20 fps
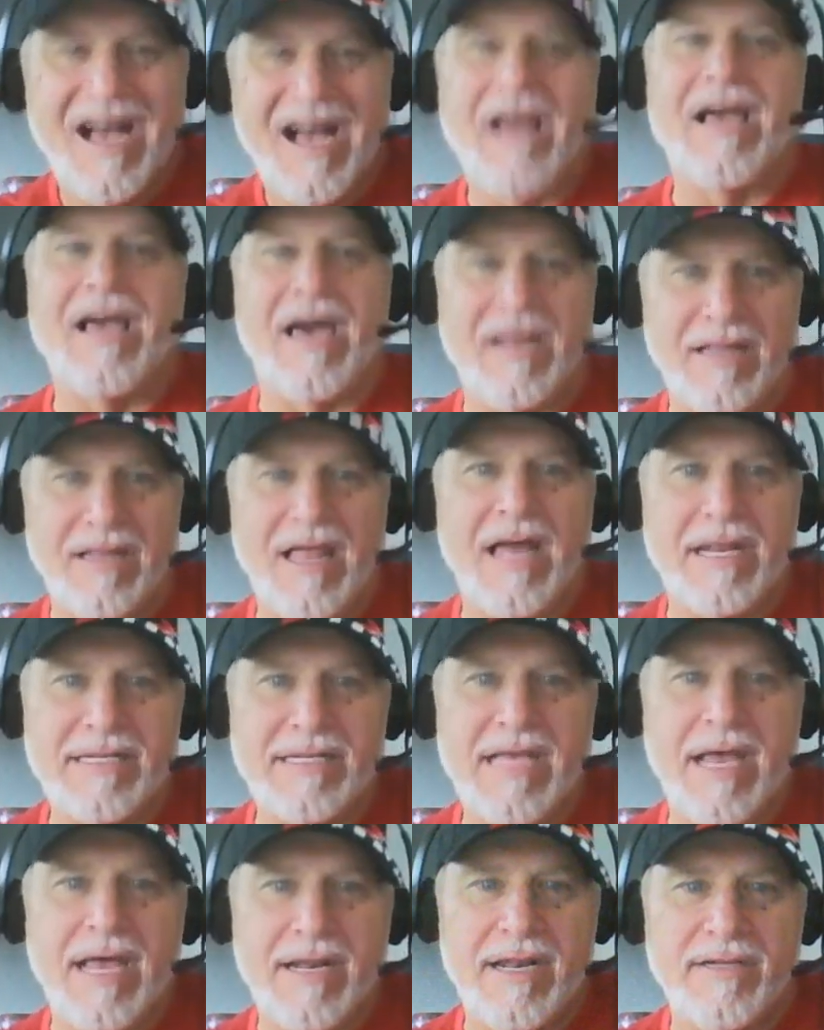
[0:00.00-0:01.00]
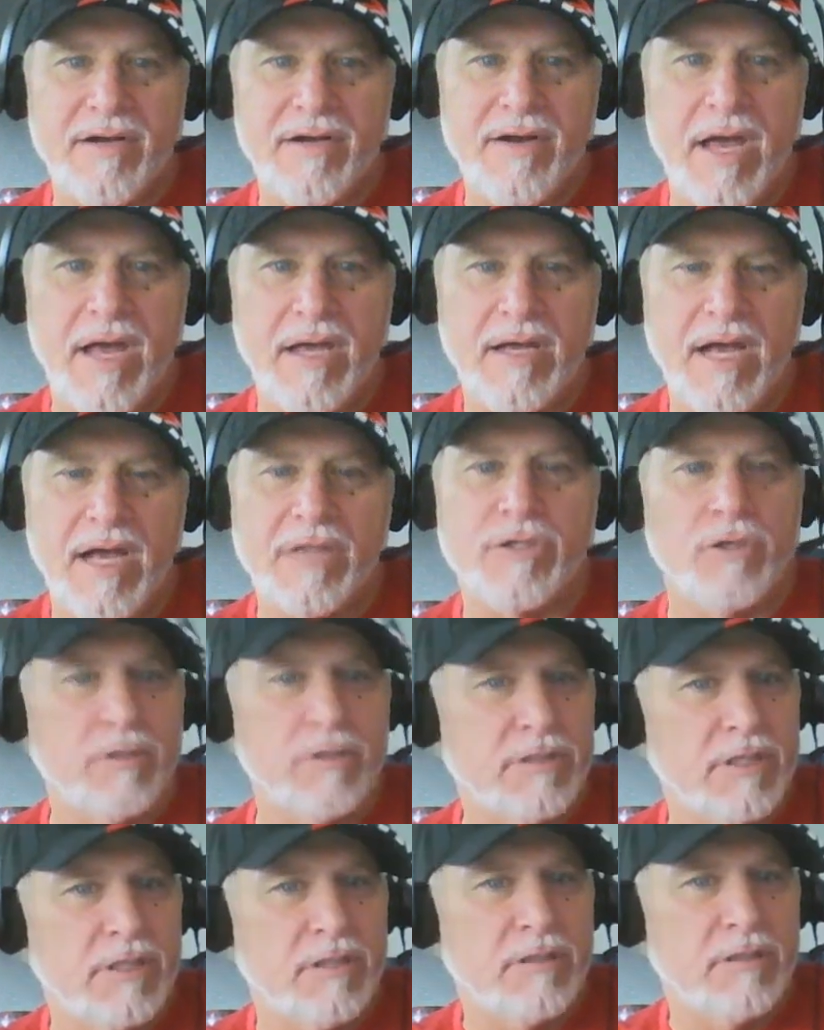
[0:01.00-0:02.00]
I got a lot of data, don't I? I
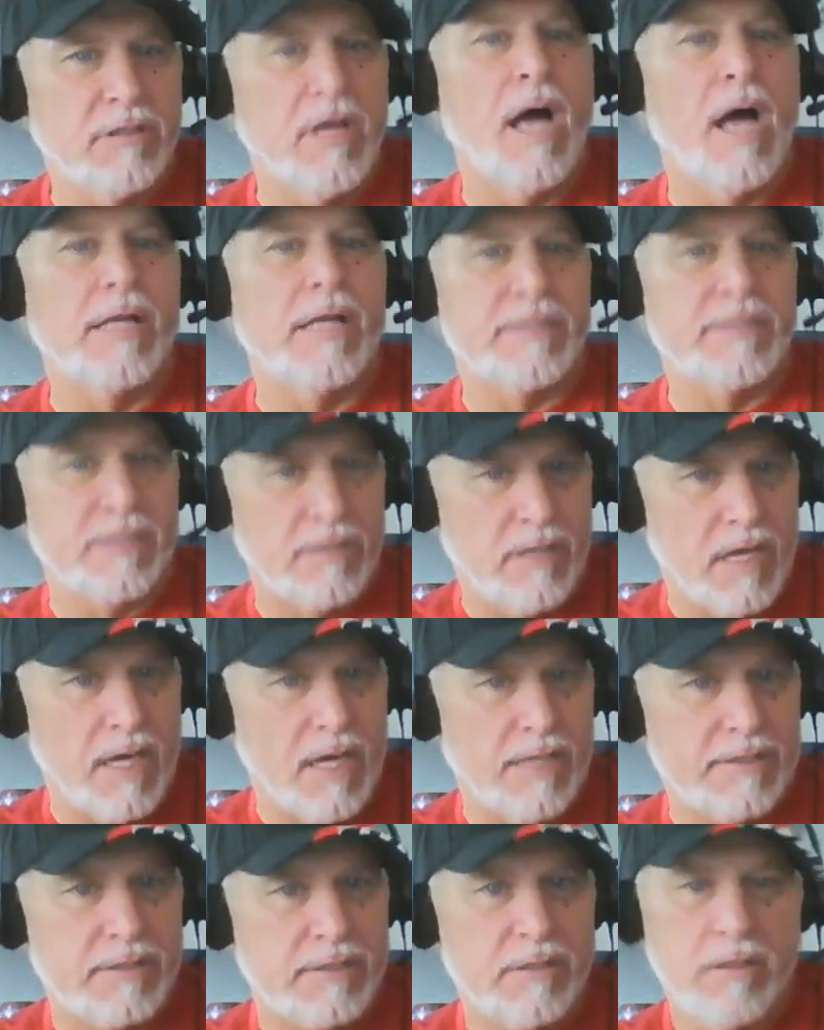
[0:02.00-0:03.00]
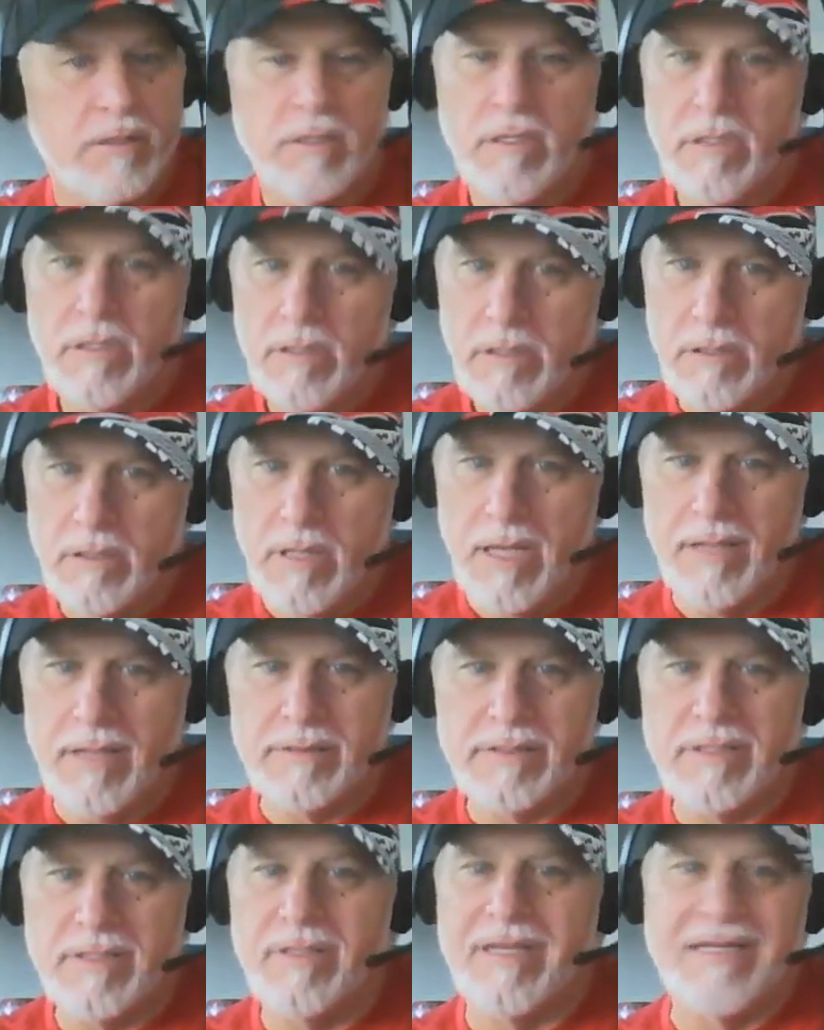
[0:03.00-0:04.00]
told you. Lots and lots.
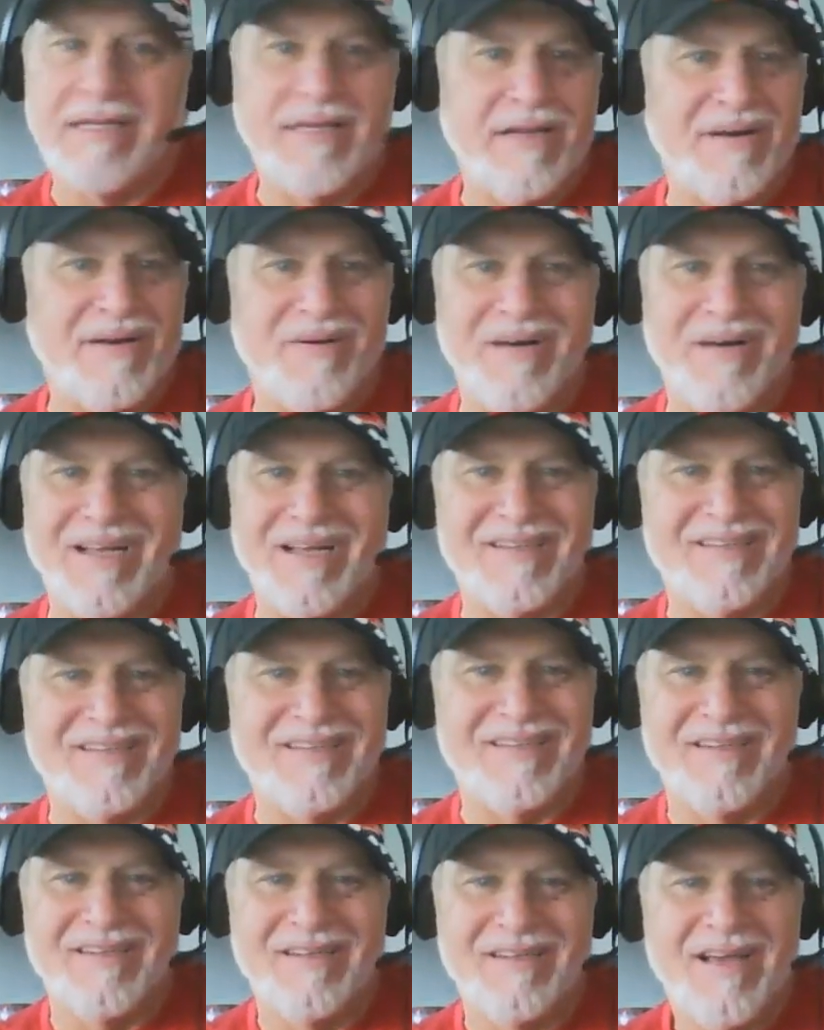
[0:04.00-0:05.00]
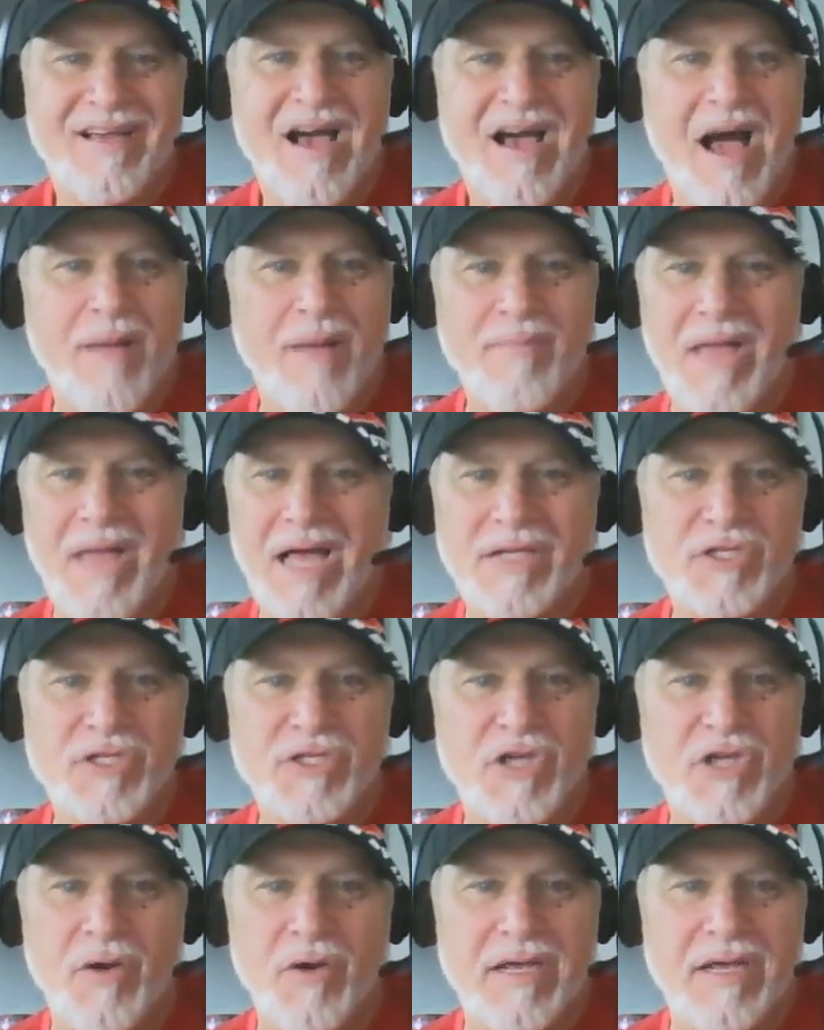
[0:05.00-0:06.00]
Lots. And you know what? I'm not
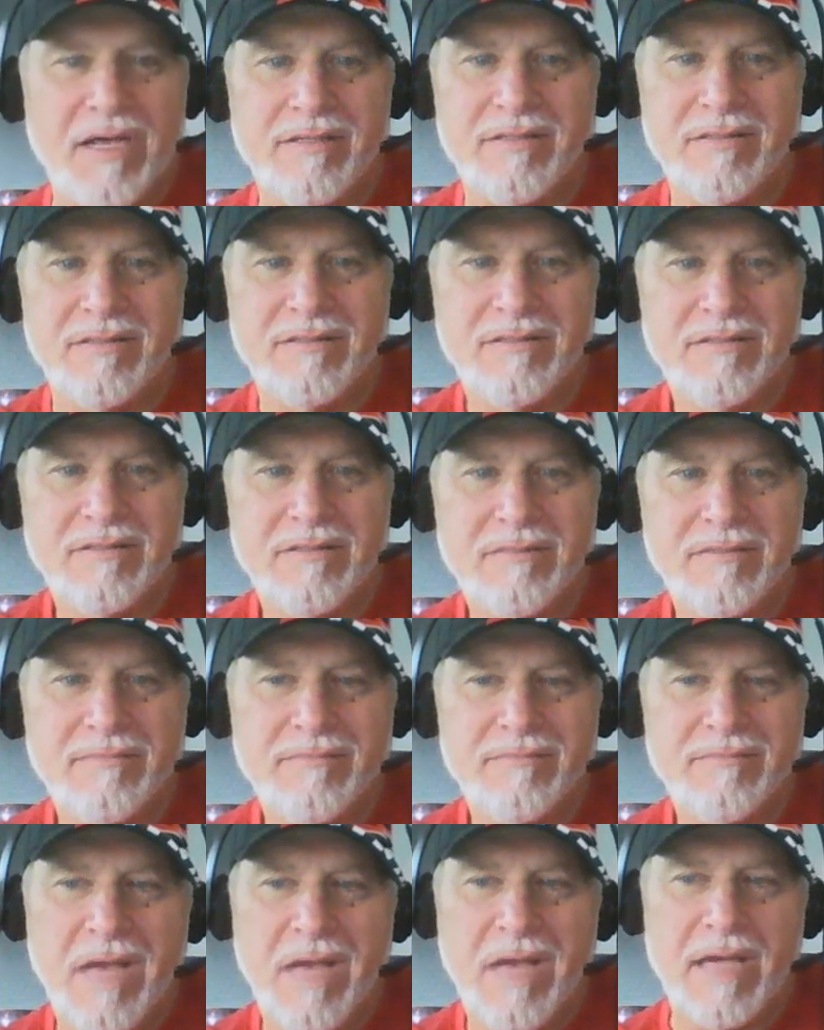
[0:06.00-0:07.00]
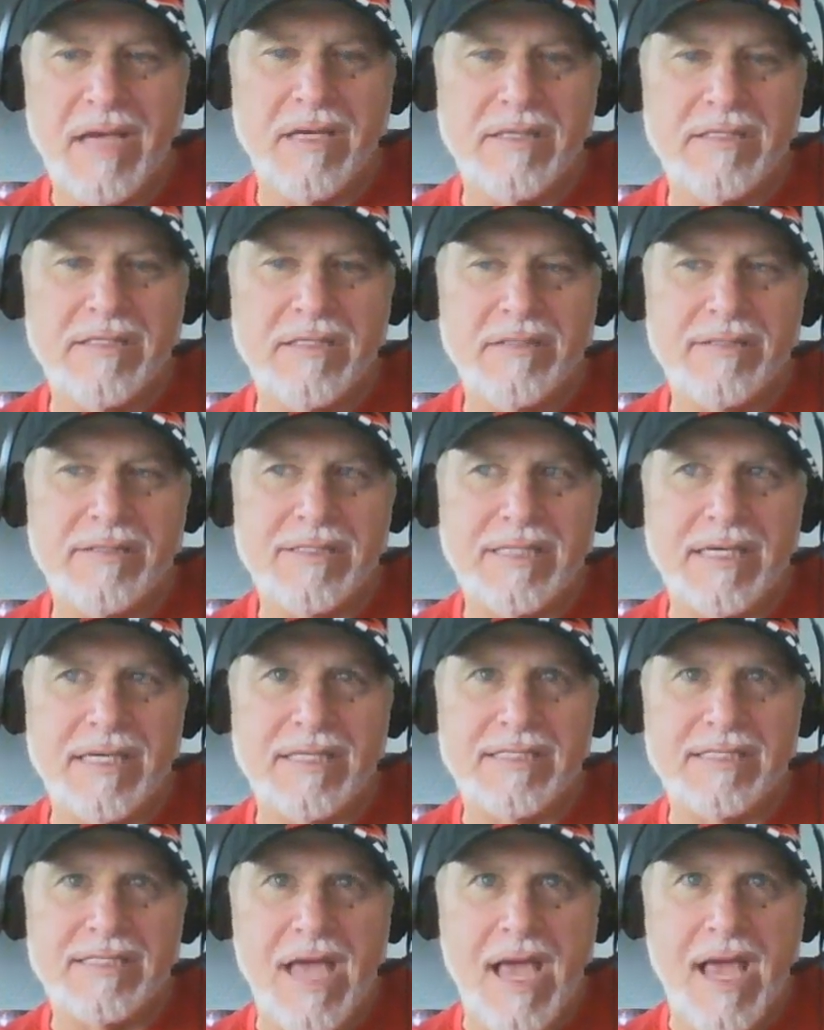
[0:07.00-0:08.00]
joking. I could do
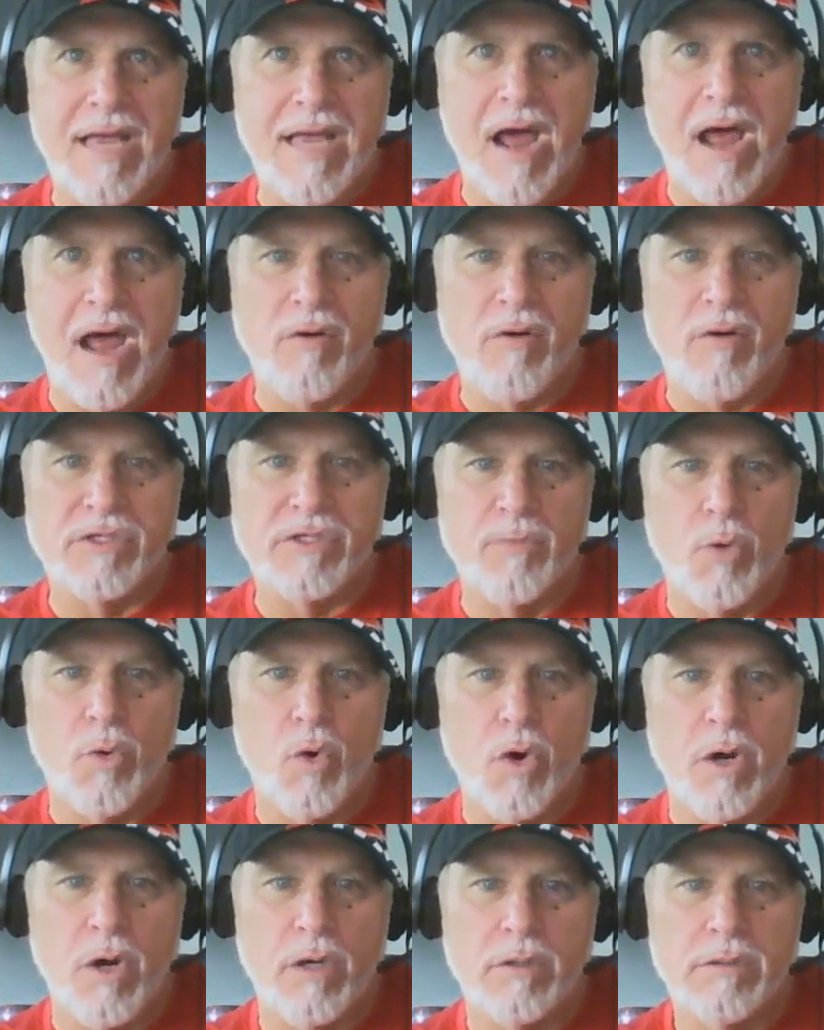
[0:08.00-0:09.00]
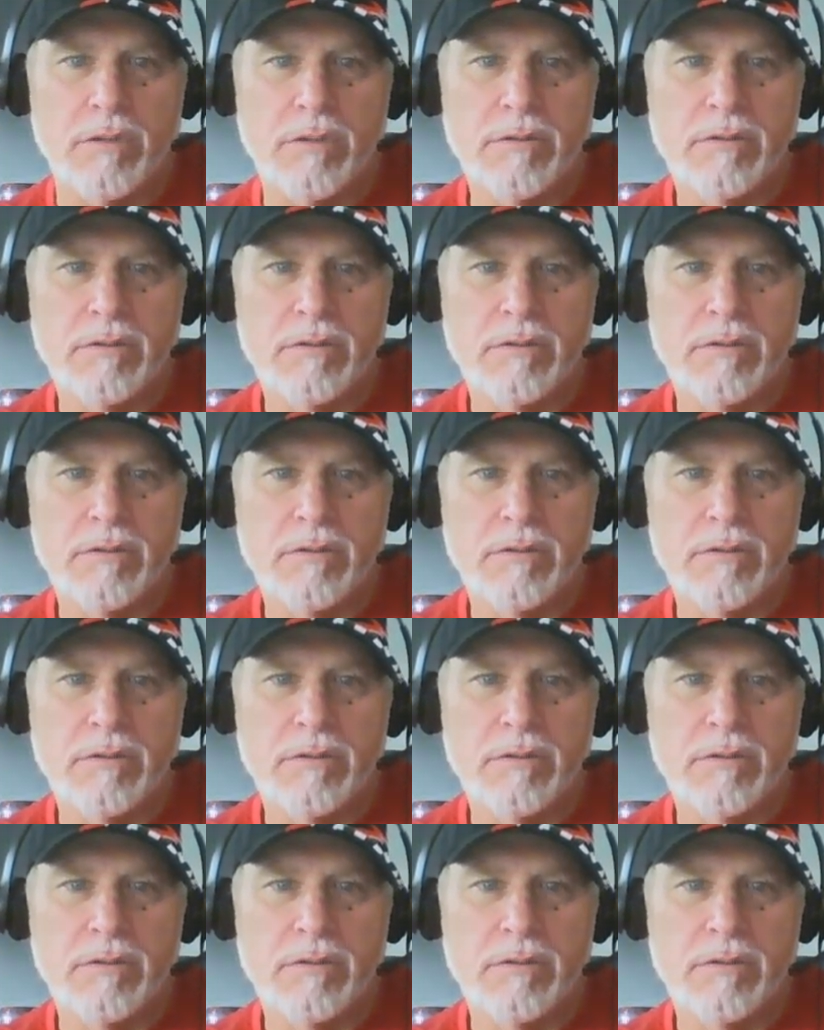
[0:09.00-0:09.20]
6 to 8 hours more.